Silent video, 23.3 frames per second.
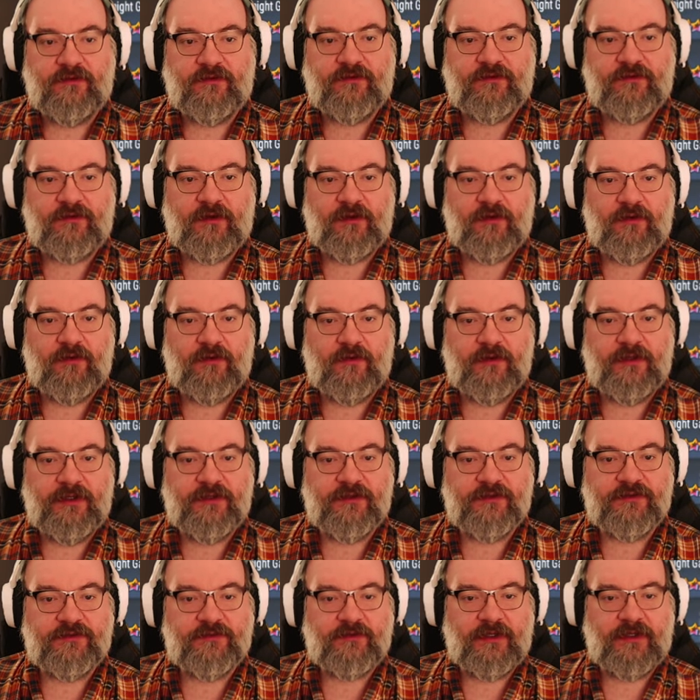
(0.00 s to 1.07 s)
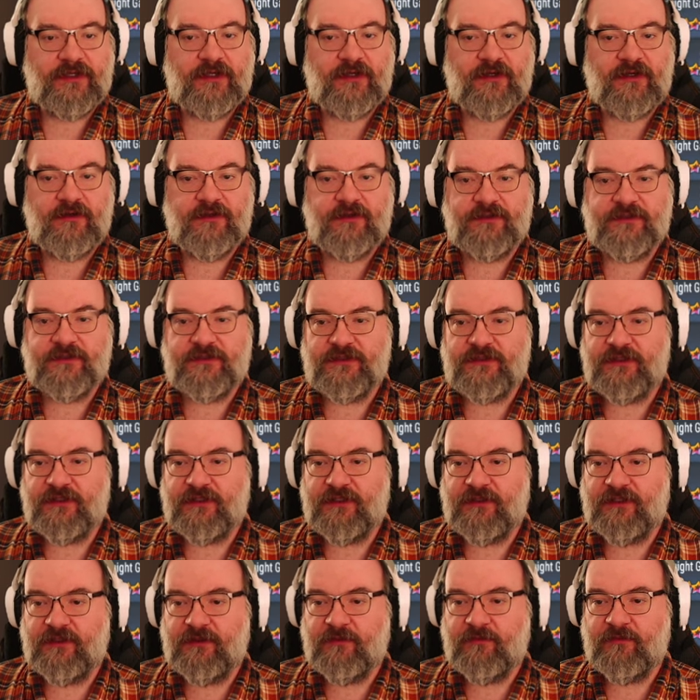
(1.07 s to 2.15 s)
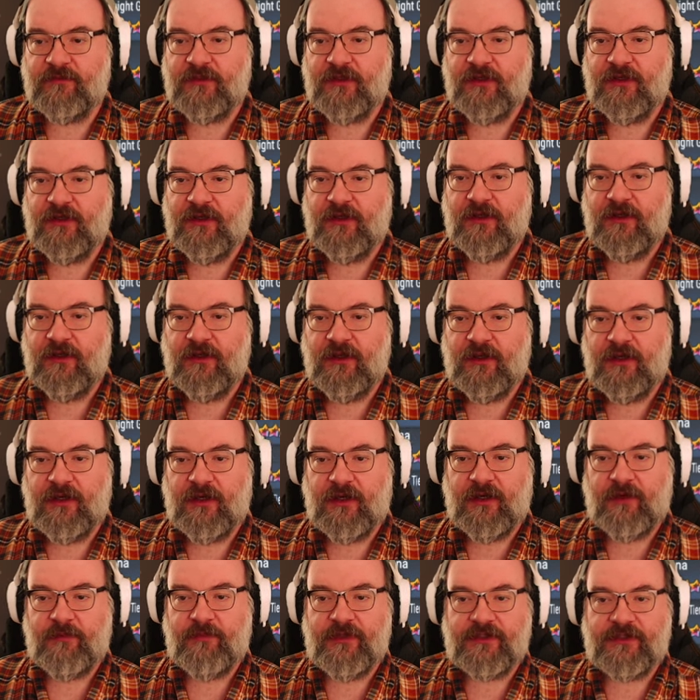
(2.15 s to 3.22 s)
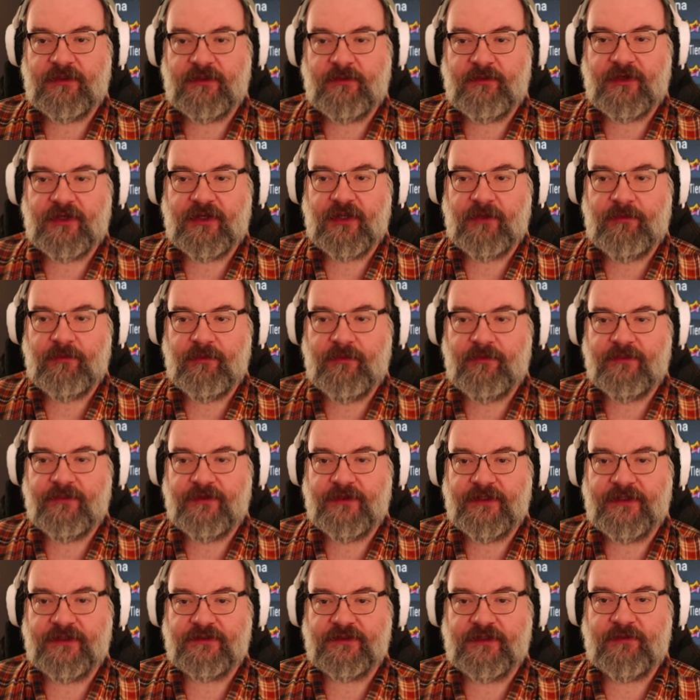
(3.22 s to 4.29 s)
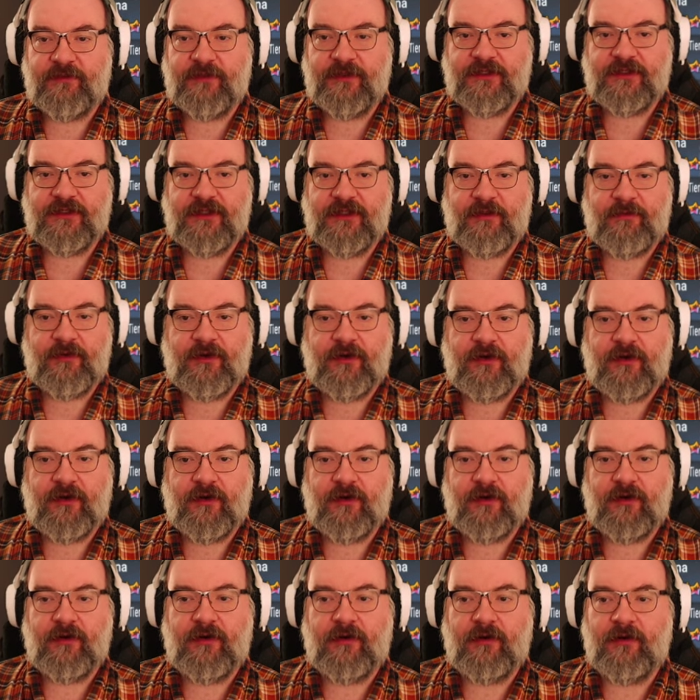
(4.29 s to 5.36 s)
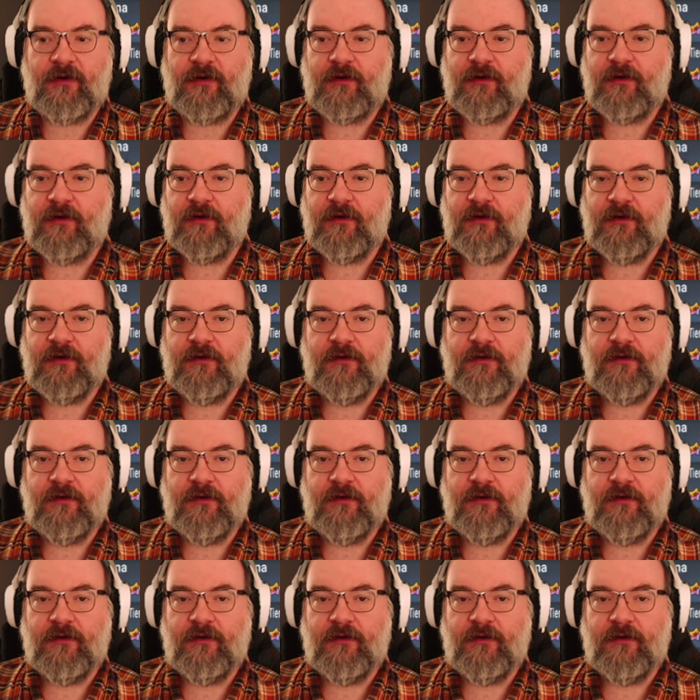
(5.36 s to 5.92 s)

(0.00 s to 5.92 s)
so here's my current team. Uh, picked up a couple things. I picked up her.